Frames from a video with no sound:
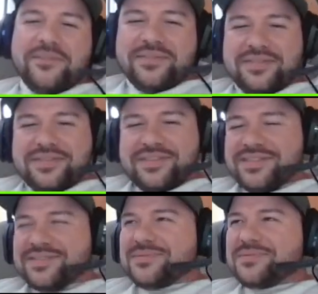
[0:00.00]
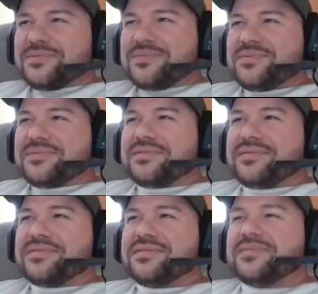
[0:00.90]
smooth, soft,
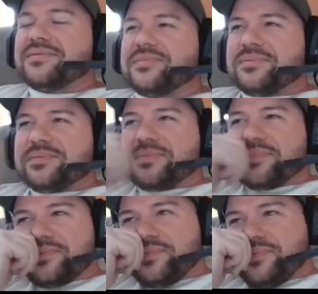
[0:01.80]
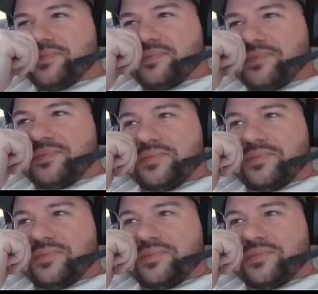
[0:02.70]
sensual strokes.